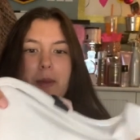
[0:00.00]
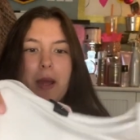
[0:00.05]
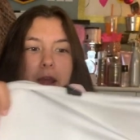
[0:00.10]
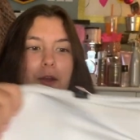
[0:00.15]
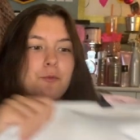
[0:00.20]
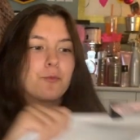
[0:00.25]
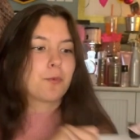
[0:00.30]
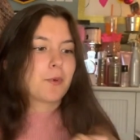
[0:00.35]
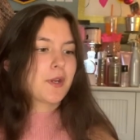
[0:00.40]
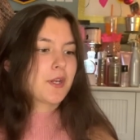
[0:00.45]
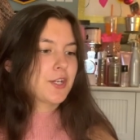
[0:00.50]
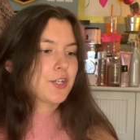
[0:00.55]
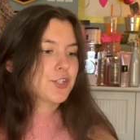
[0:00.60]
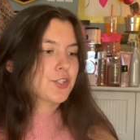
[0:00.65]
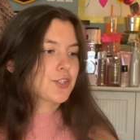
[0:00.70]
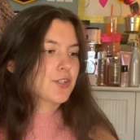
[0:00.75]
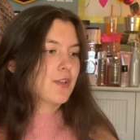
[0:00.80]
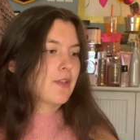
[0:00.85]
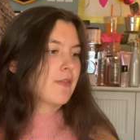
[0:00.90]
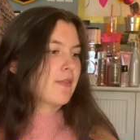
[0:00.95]
I
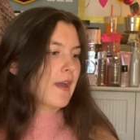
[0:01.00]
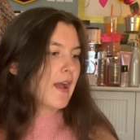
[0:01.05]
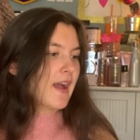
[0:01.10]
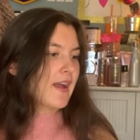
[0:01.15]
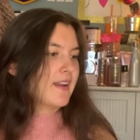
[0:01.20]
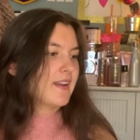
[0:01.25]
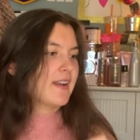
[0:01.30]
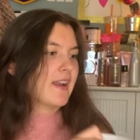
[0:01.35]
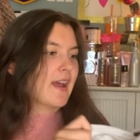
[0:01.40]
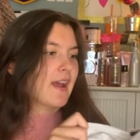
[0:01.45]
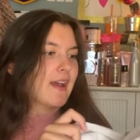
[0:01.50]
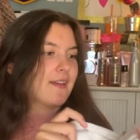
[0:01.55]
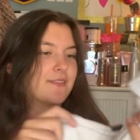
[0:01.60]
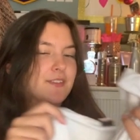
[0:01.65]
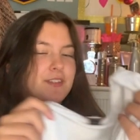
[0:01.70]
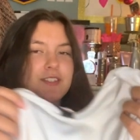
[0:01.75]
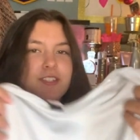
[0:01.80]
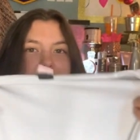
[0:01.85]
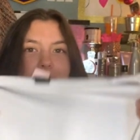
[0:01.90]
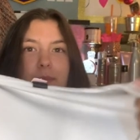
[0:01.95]
wish that it had
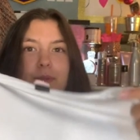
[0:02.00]
the same